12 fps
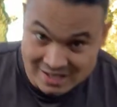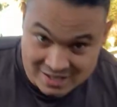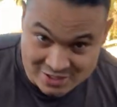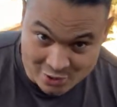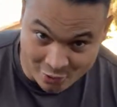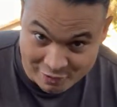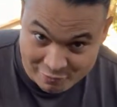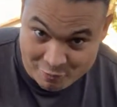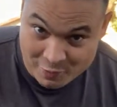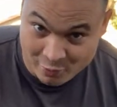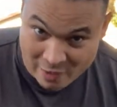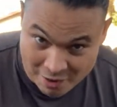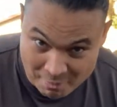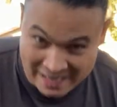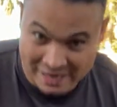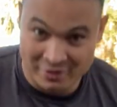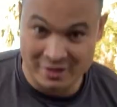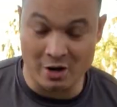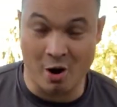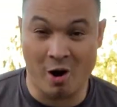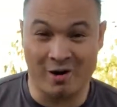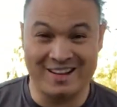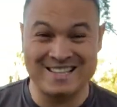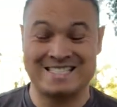Starting from the ground, make everything
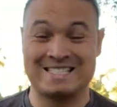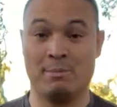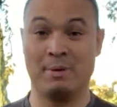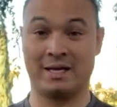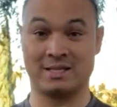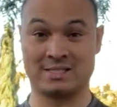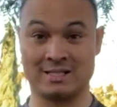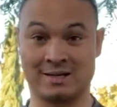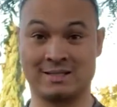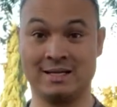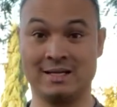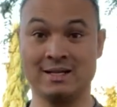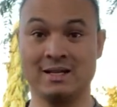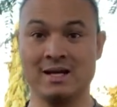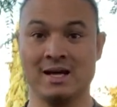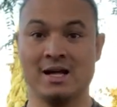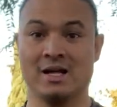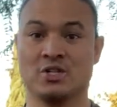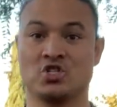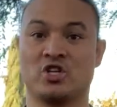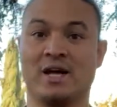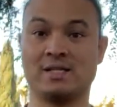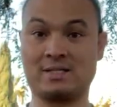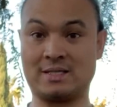hard. Stomach is sucked in,
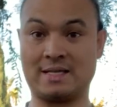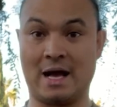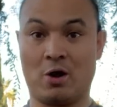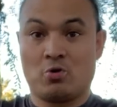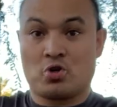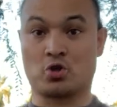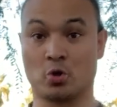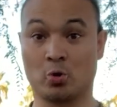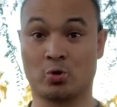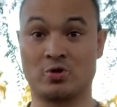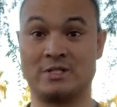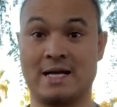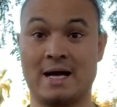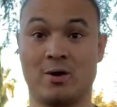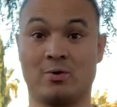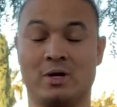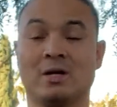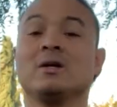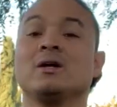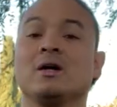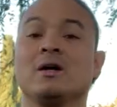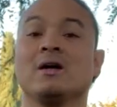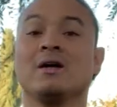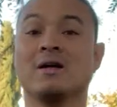chest is out, shoulders down,
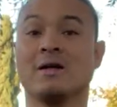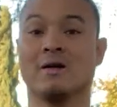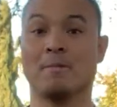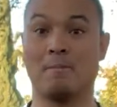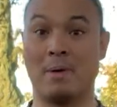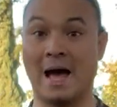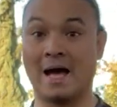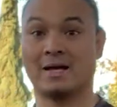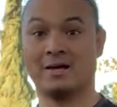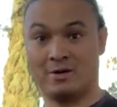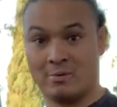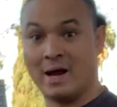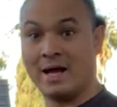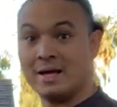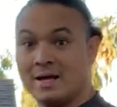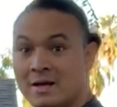back, right?